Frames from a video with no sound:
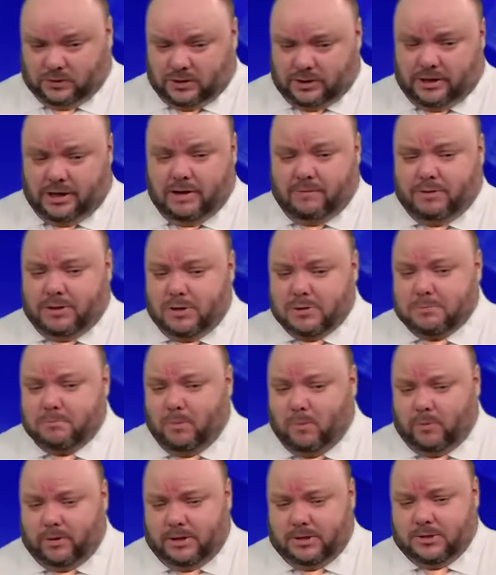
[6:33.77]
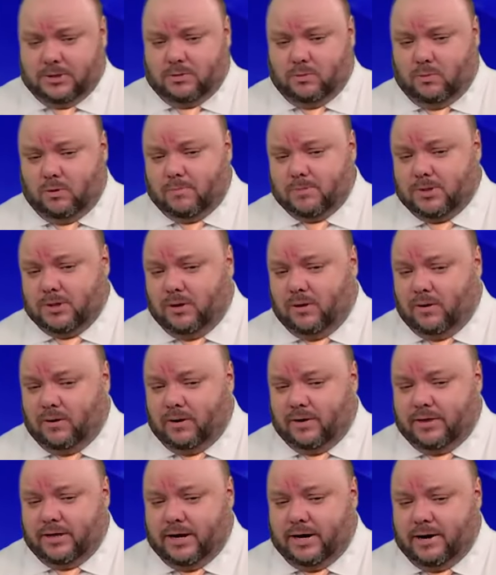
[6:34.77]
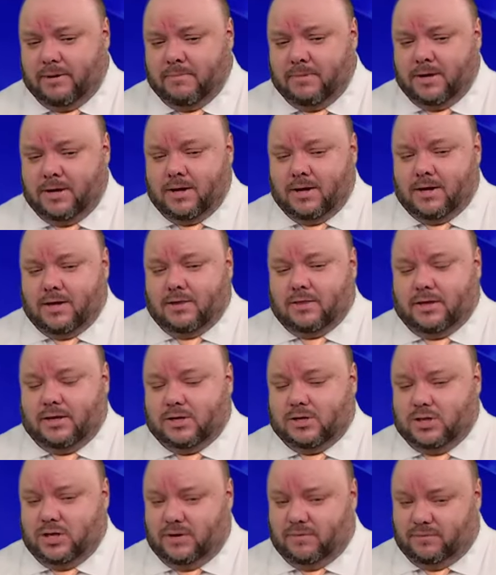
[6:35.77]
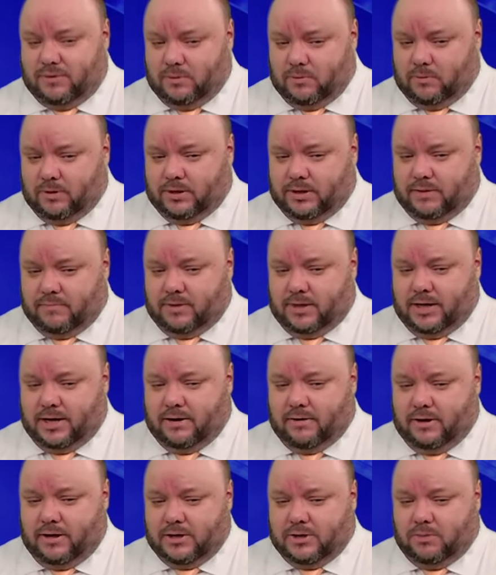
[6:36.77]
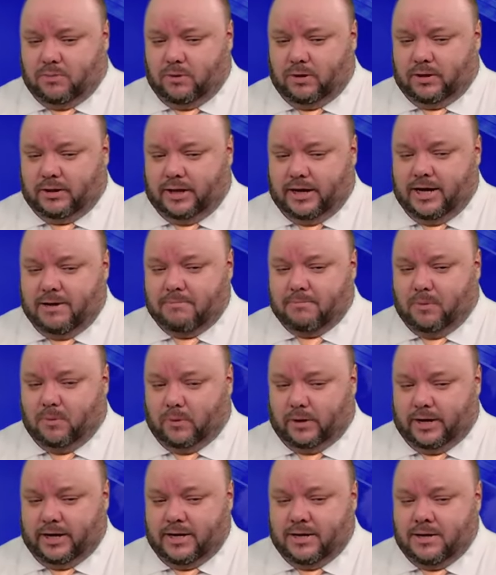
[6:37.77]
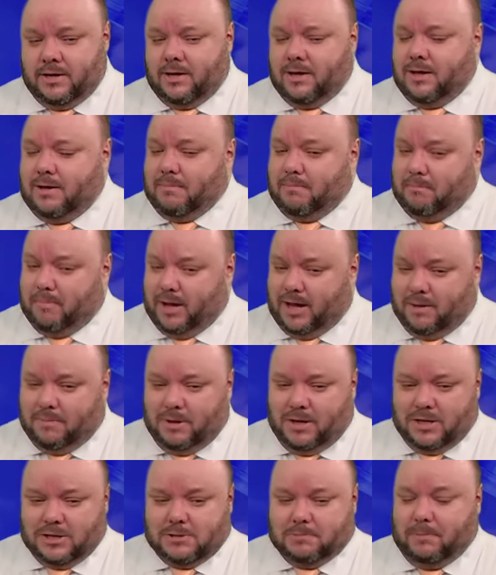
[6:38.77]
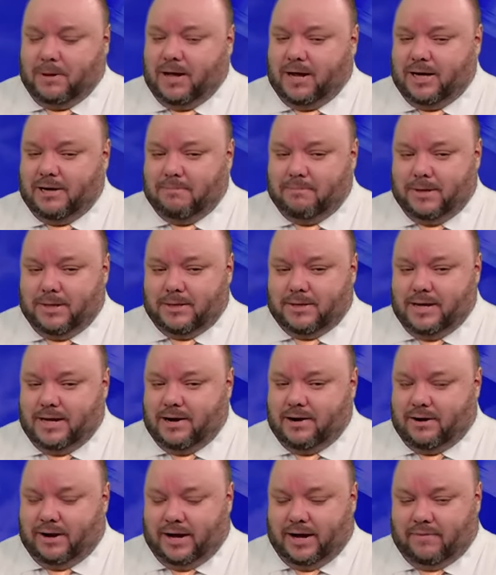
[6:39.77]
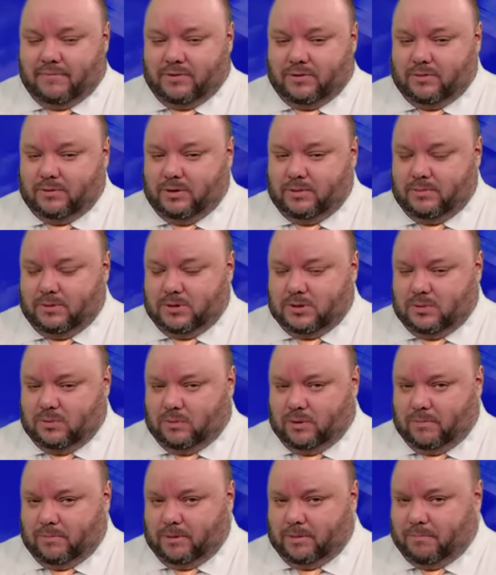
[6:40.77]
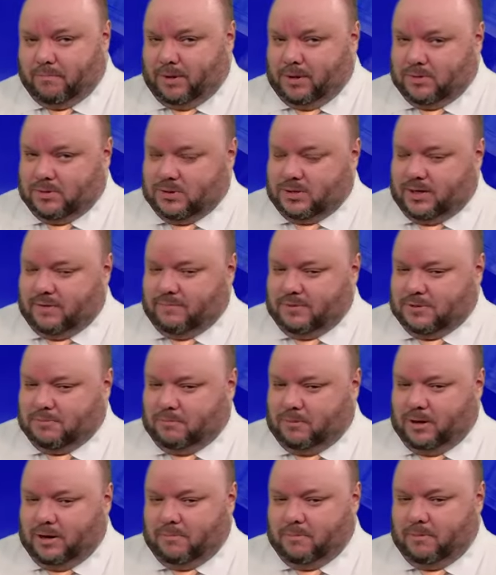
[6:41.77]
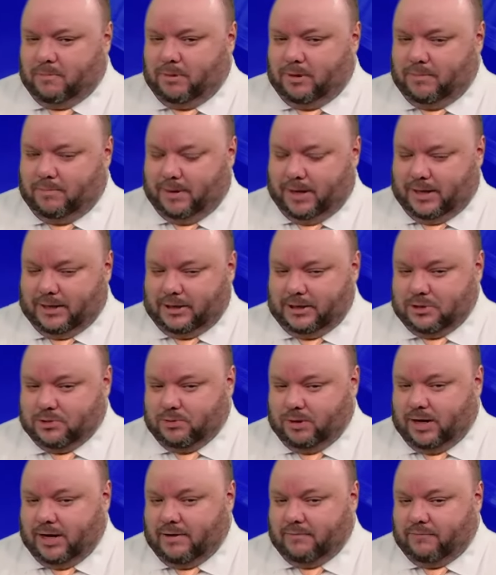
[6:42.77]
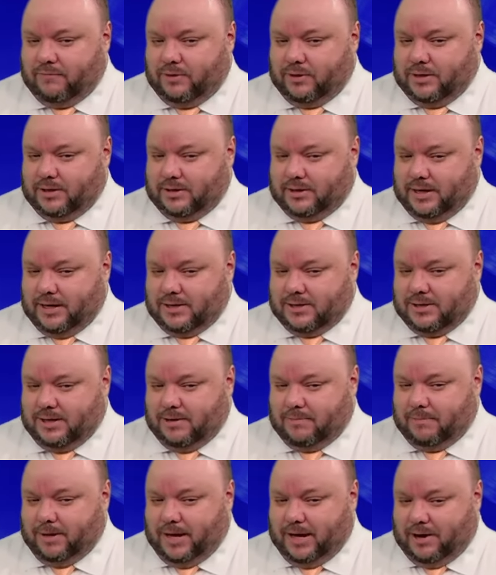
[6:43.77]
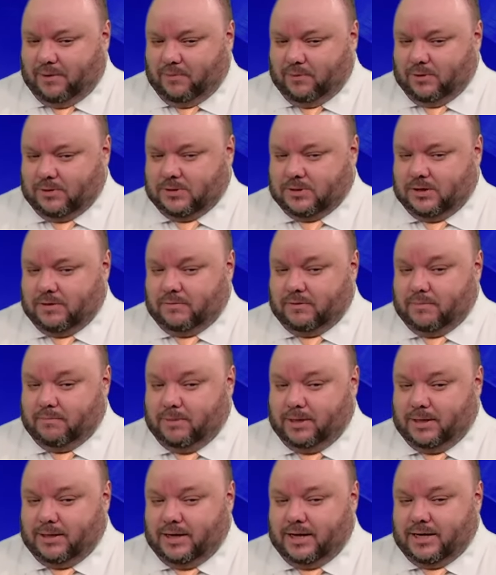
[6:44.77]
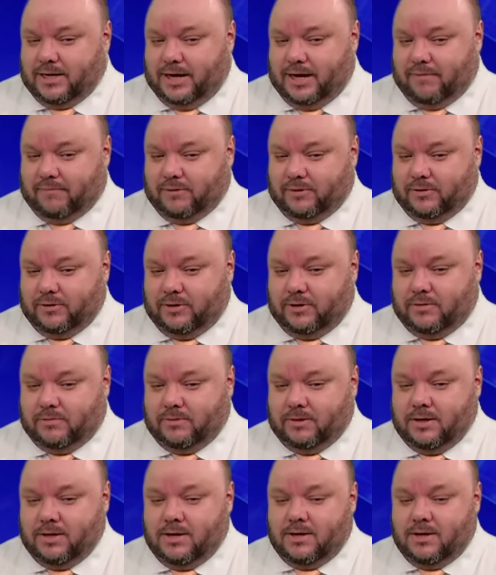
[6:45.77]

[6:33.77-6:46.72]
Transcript: If those morning storms are there, they shift north of the area toward late morning, maybe a spotty midday or afternoon storm, but most of us probably mainly drive for the daytime hours of the midday and afternoon.